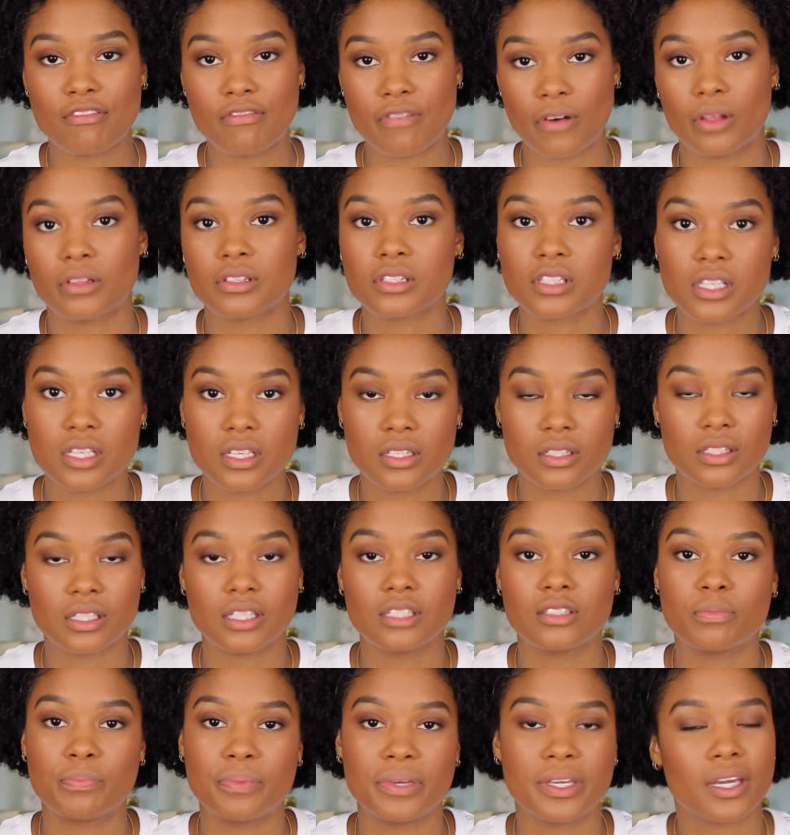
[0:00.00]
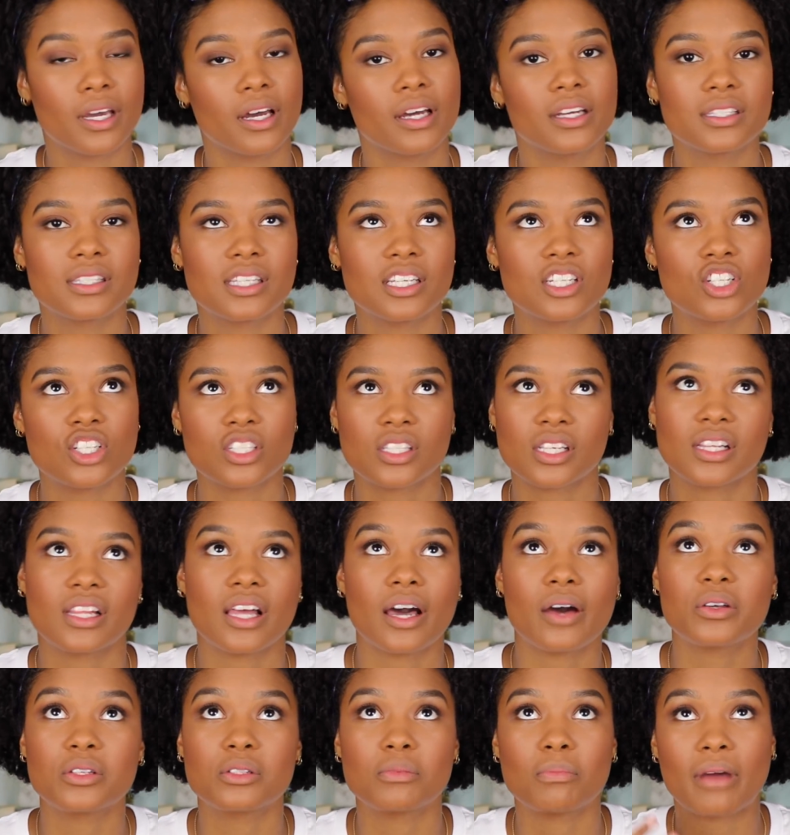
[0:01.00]
falsies is because it just
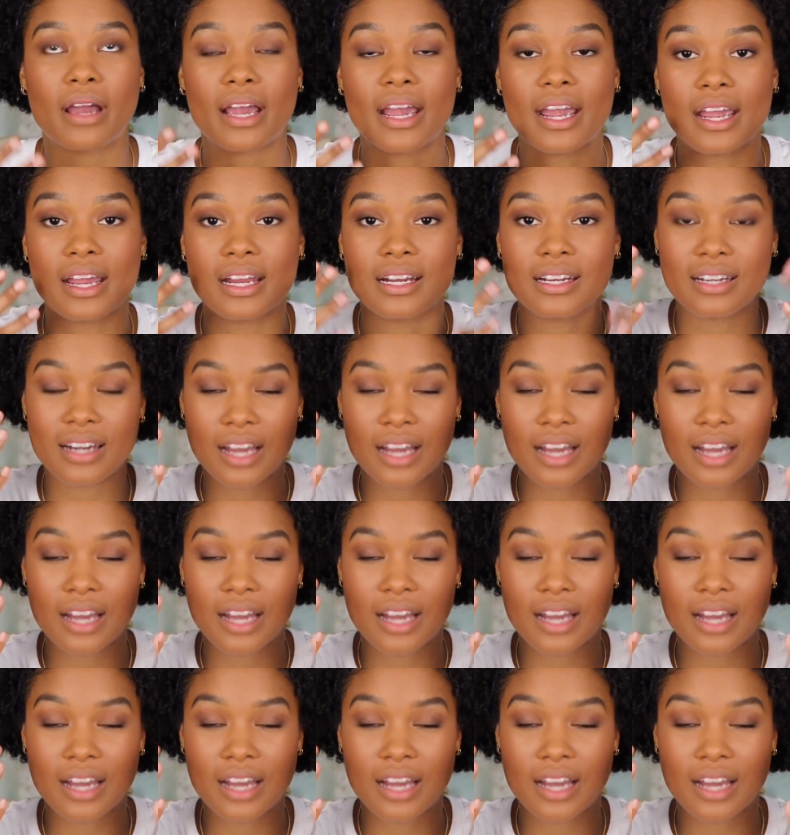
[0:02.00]
allows my